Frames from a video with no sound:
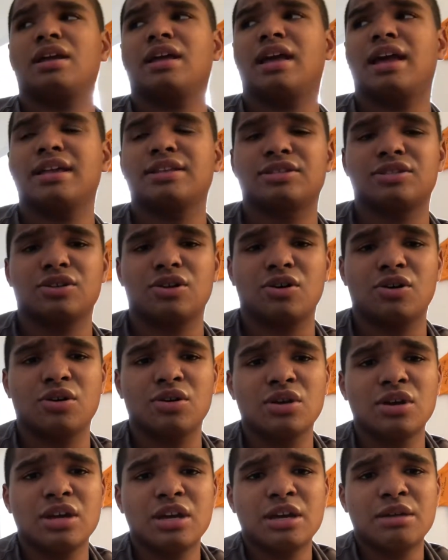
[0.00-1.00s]
And so
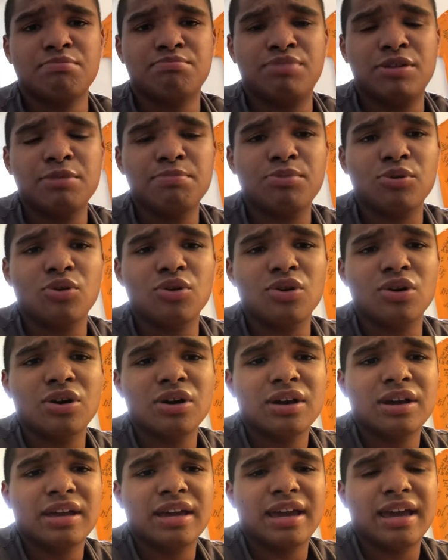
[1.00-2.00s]

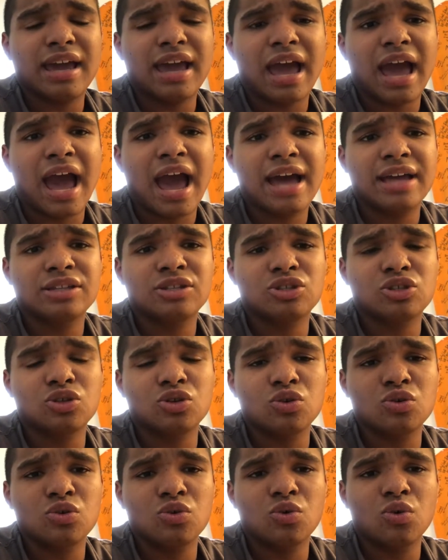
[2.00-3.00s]
people had
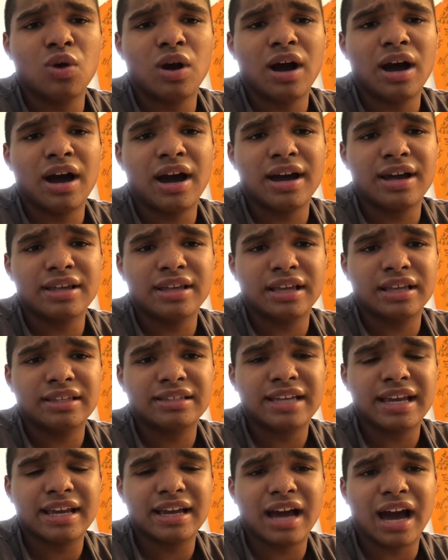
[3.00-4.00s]
to
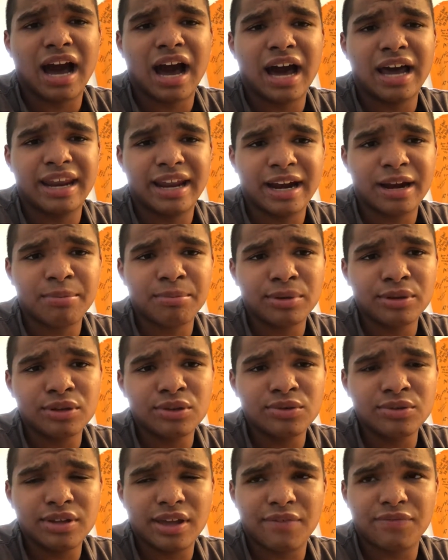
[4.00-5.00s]
take a hot air
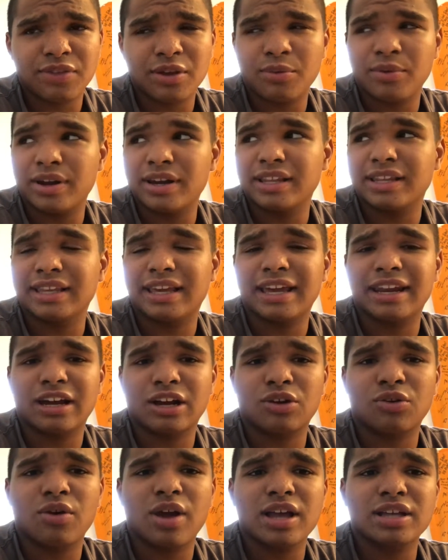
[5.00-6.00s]
balloon if they wanted to get
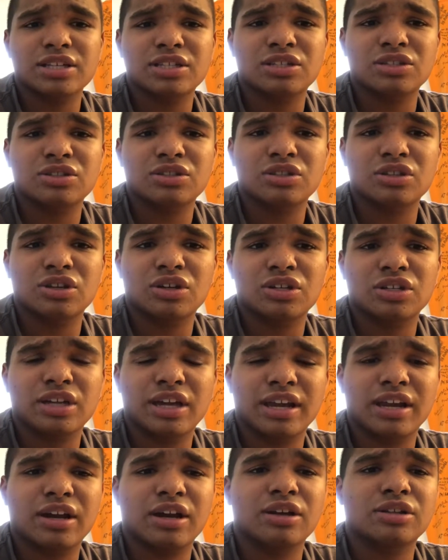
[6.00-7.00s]
across
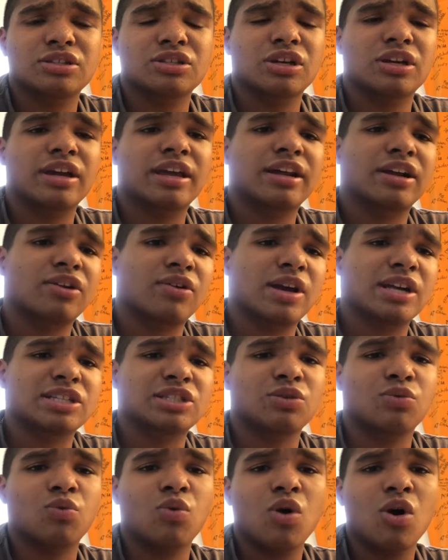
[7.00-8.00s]

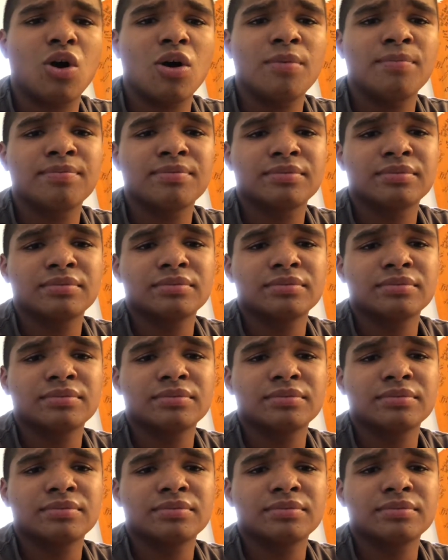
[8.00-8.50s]
the wall.